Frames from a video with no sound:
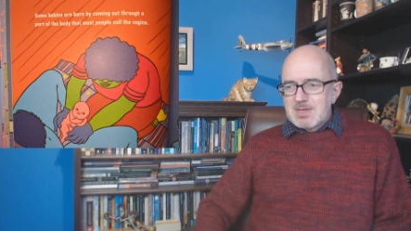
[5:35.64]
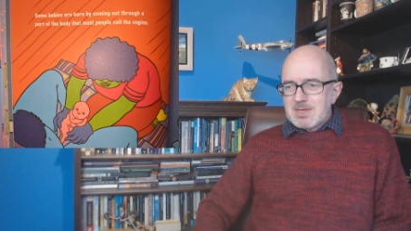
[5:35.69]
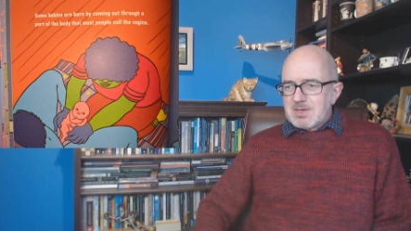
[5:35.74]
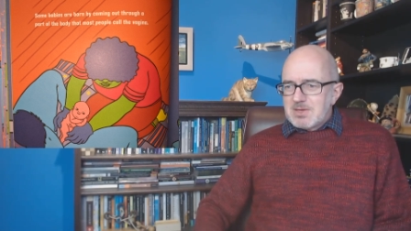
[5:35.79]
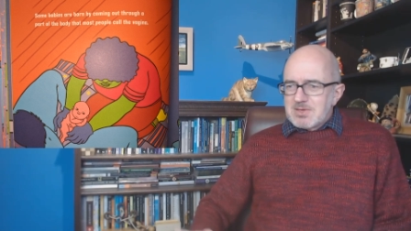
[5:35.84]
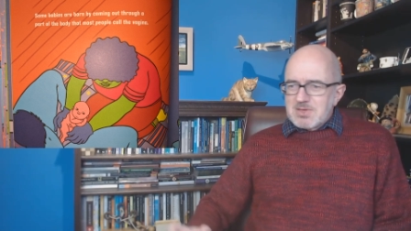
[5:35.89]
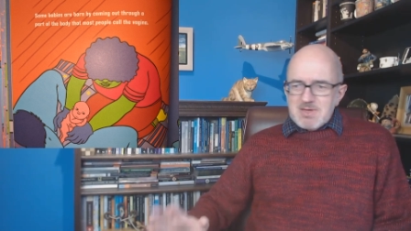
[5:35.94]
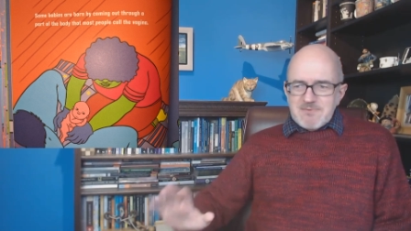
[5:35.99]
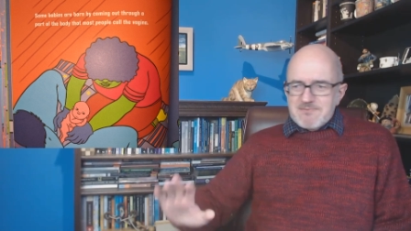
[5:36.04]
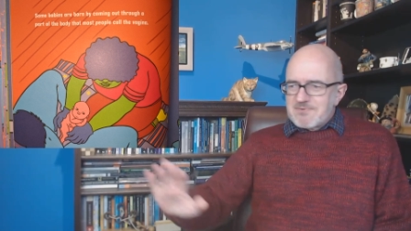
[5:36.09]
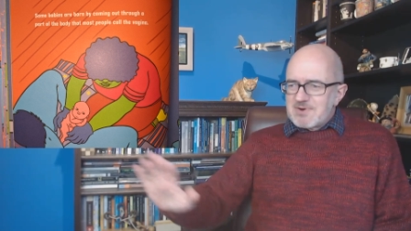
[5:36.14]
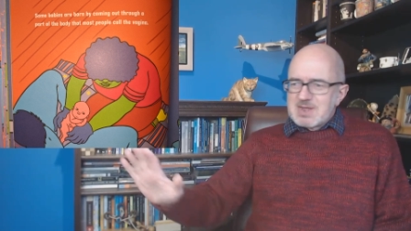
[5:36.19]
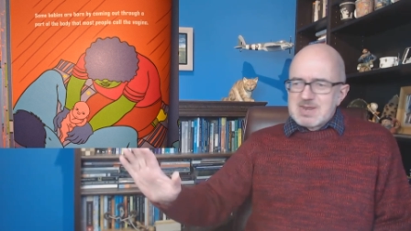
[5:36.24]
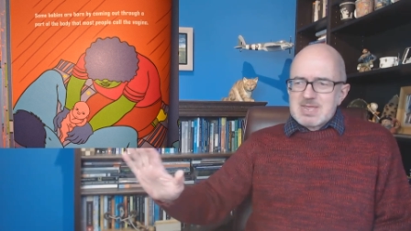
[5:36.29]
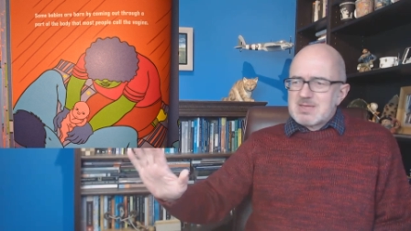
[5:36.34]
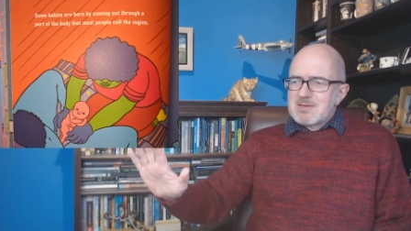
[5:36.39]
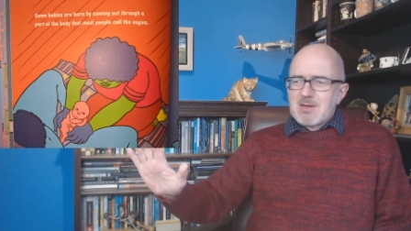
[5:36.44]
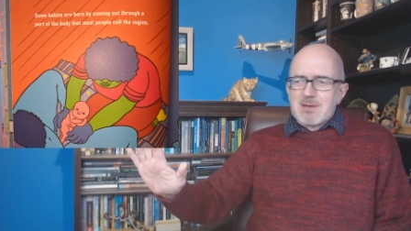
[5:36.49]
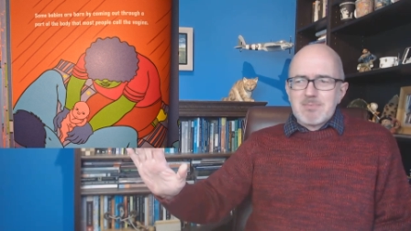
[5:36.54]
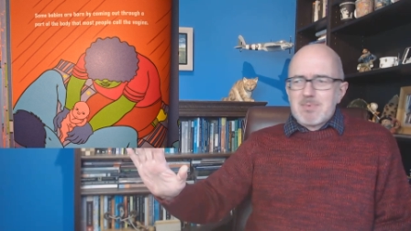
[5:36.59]
Yeah,
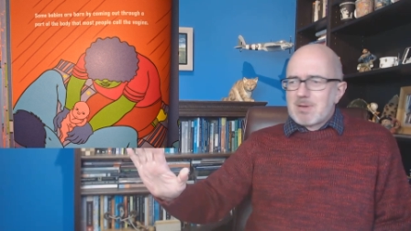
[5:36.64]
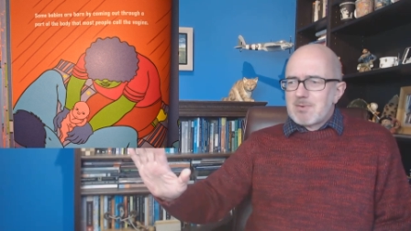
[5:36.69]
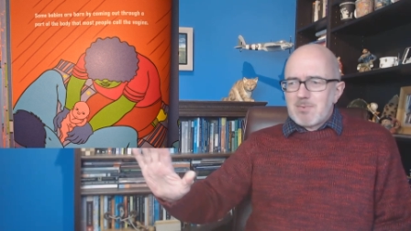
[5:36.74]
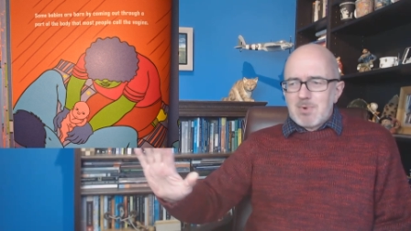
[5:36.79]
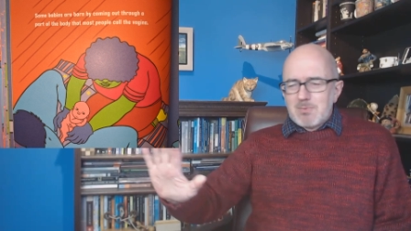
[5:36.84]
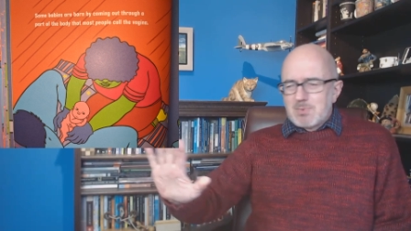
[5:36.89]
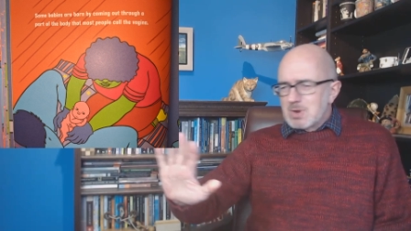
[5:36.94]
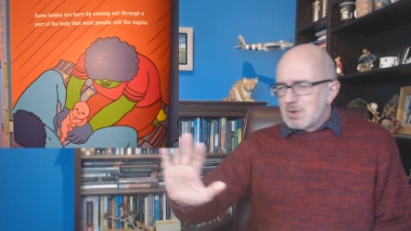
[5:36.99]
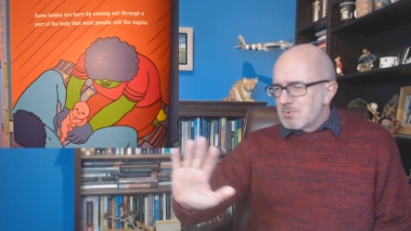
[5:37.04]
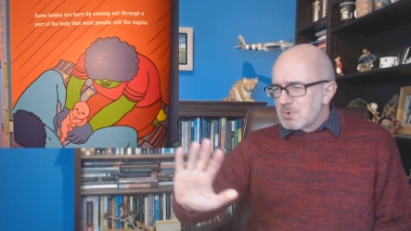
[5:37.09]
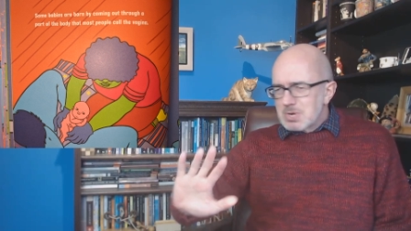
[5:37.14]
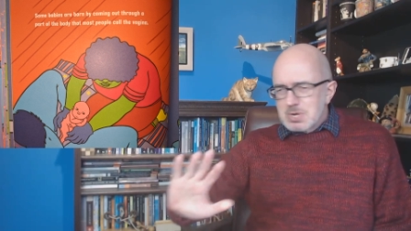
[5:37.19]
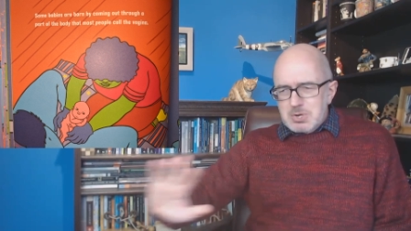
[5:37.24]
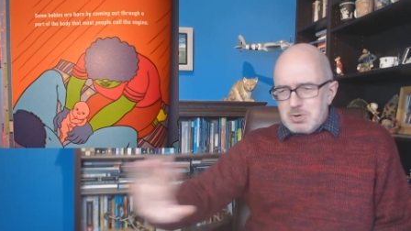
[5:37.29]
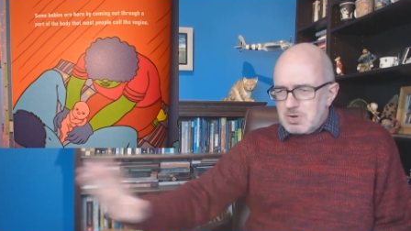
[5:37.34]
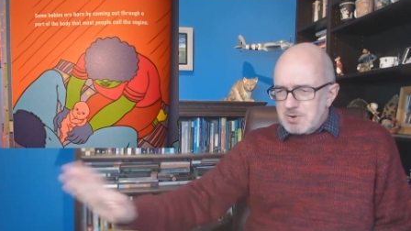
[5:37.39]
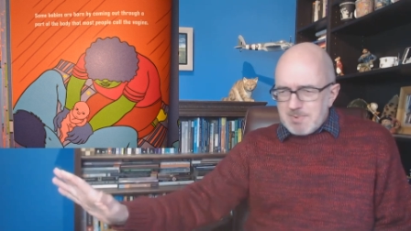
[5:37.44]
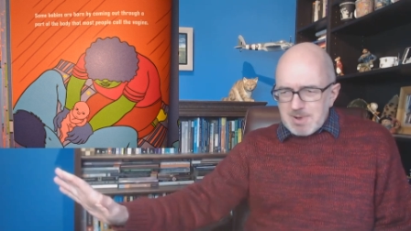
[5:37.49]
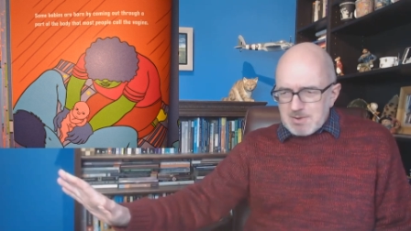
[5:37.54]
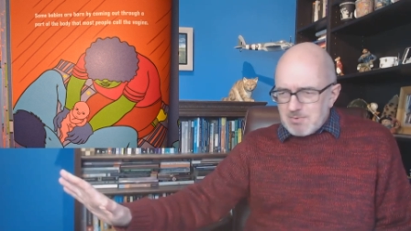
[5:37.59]
Freddie, we don't want to
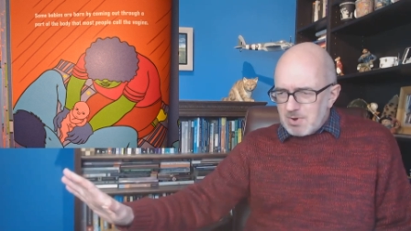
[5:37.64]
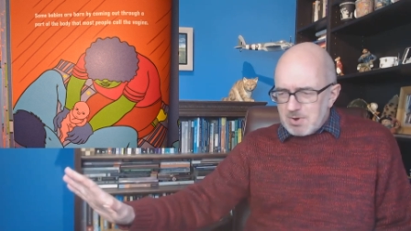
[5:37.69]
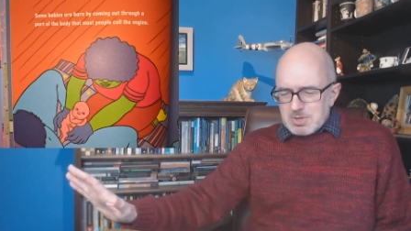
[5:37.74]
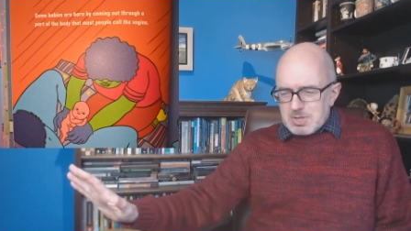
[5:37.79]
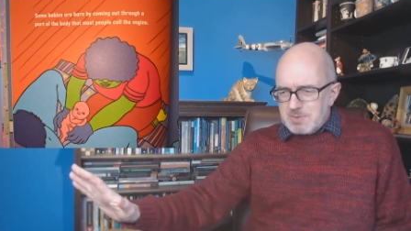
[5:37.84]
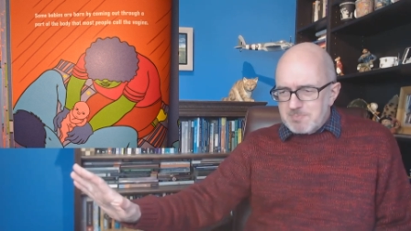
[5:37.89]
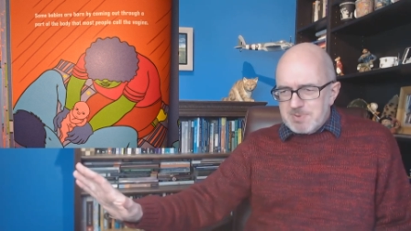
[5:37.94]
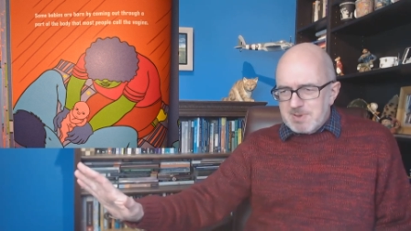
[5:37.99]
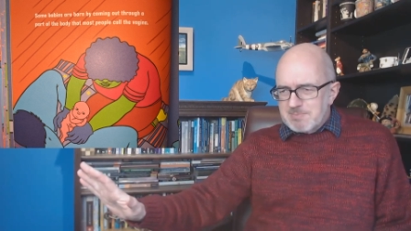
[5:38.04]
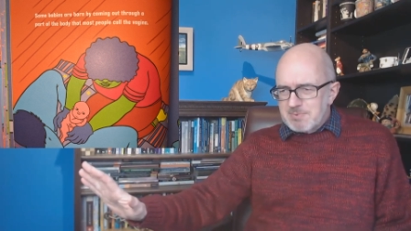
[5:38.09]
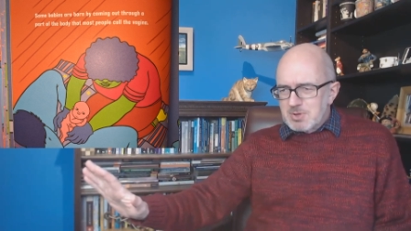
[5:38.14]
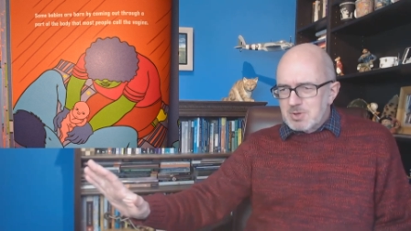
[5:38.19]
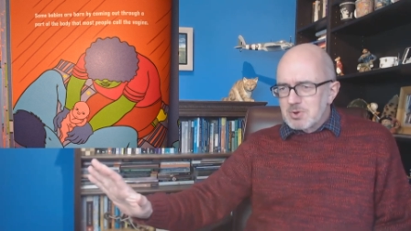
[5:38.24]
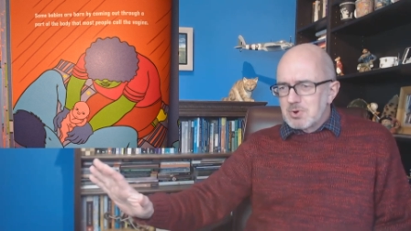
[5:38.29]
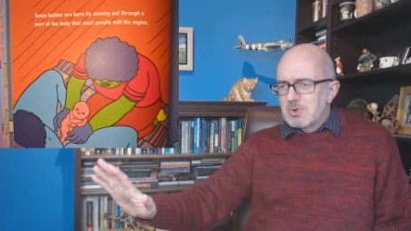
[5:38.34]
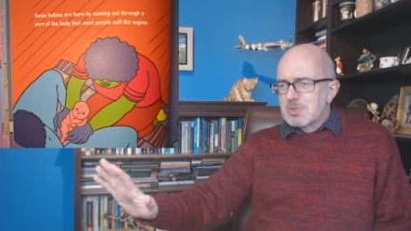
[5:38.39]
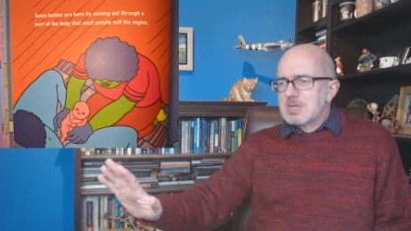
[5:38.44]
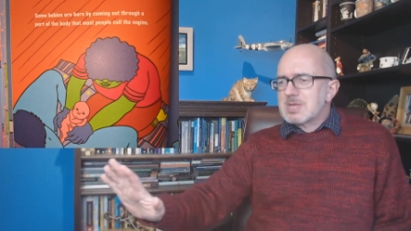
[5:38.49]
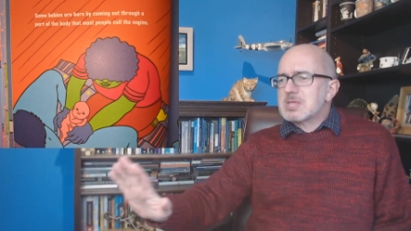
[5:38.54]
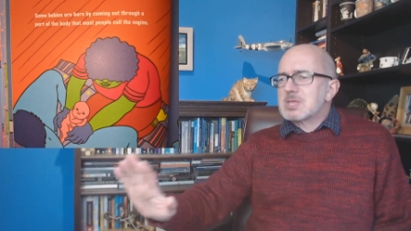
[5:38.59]
talk about what other people
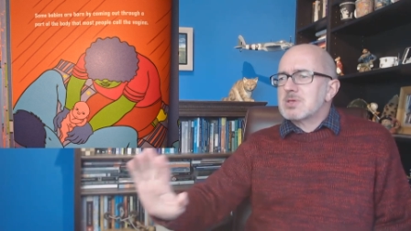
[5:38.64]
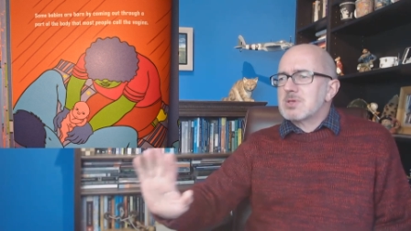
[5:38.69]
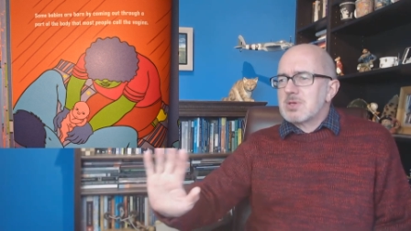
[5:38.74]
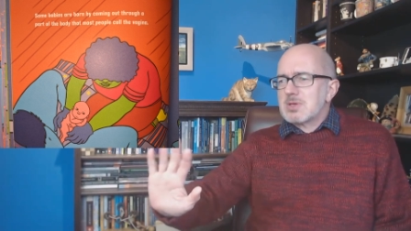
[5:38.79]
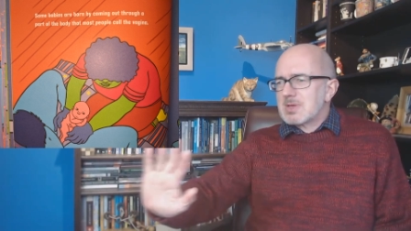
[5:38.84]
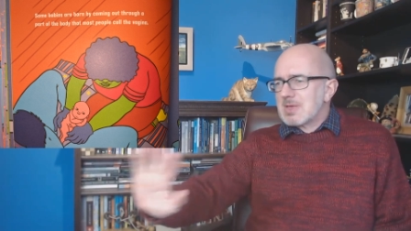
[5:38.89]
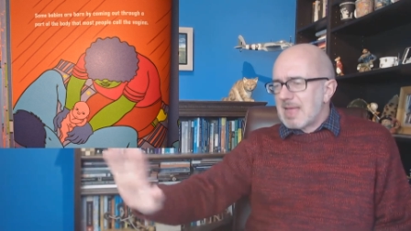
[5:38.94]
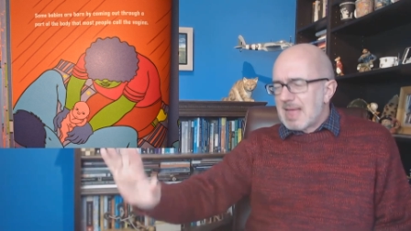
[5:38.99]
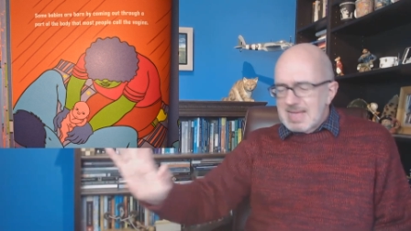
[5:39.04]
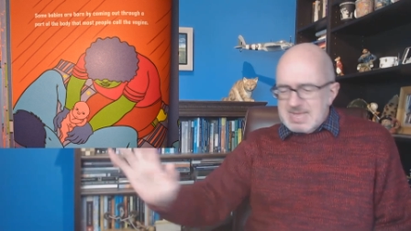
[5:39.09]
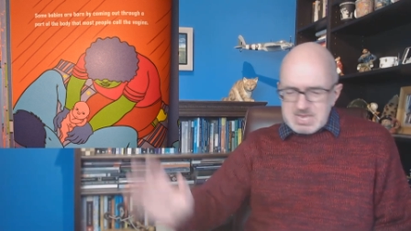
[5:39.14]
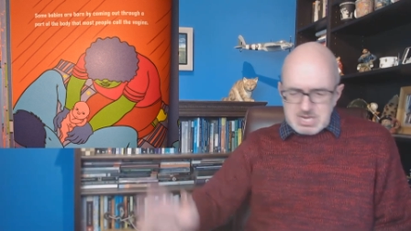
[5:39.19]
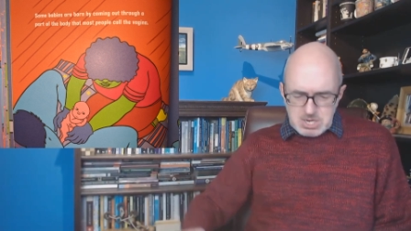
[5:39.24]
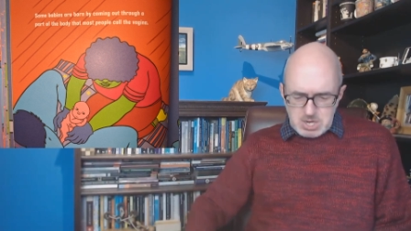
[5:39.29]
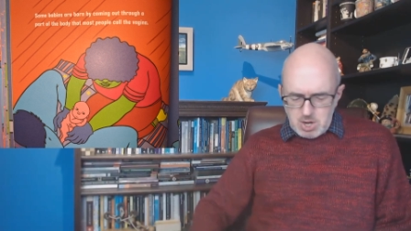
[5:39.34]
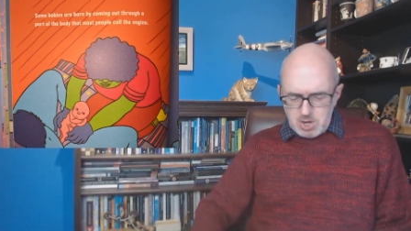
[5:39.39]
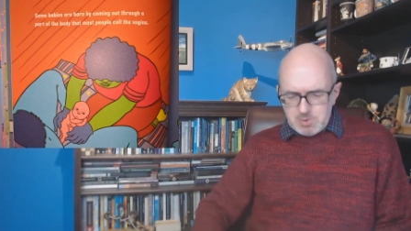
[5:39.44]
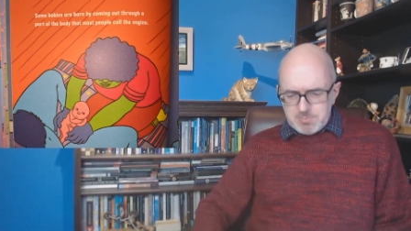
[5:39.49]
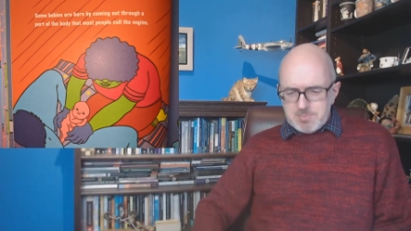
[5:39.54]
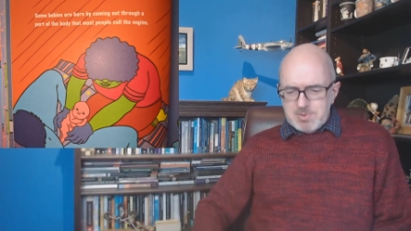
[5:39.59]
call it. You can ask
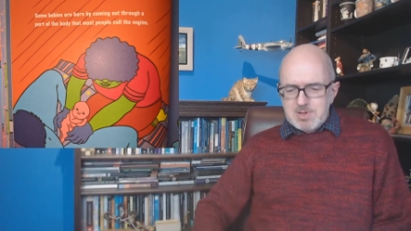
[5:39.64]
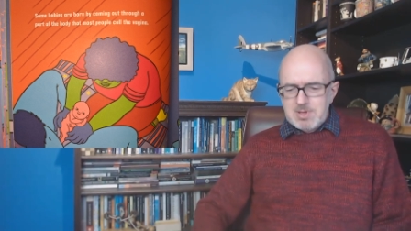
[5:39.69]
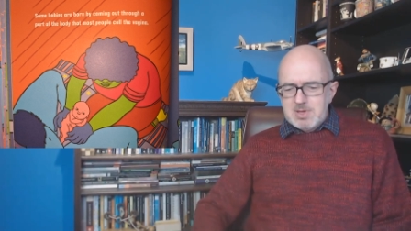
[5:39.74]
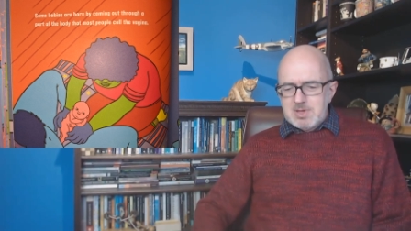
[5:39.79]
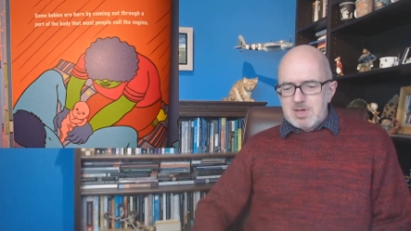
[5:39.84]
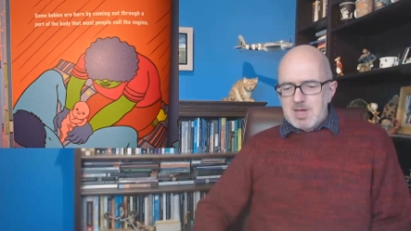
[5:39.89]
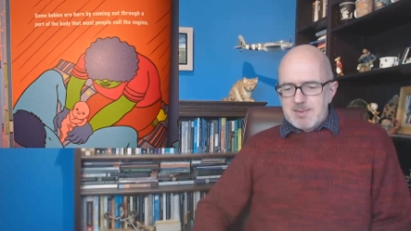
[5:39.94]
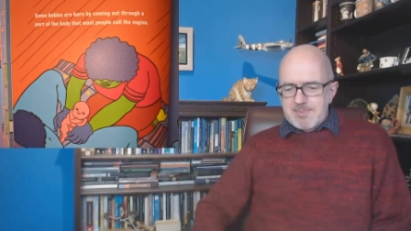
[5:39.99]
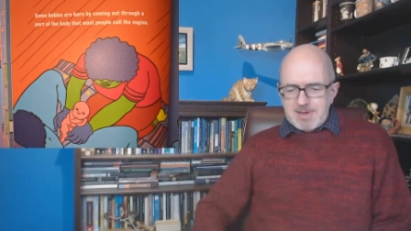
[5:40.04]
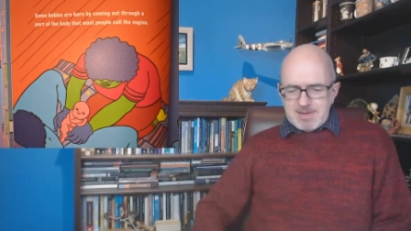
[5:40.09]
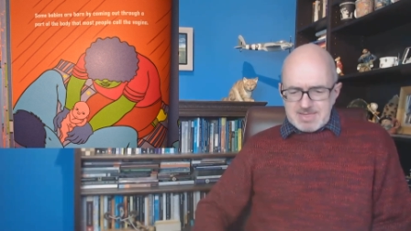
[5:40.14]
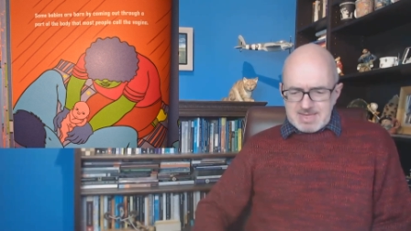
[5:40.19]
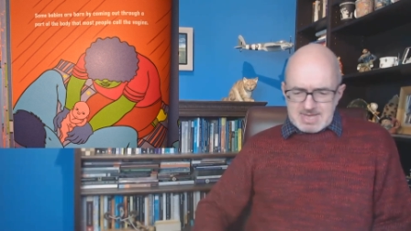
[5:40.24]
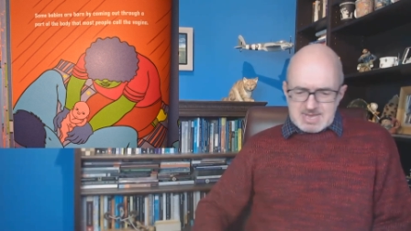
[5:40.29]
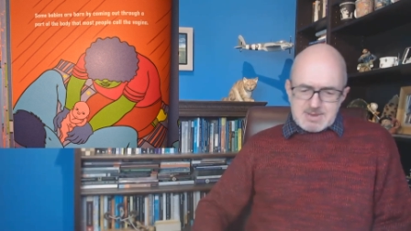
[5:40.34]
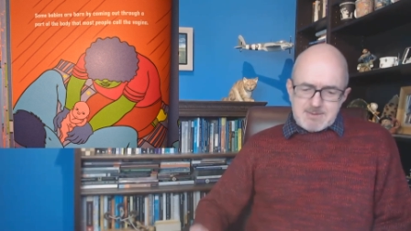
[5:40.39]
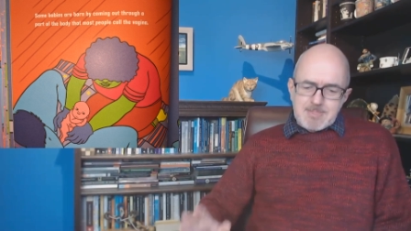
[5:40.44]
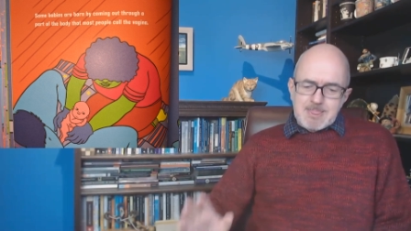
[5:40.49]
at home about that.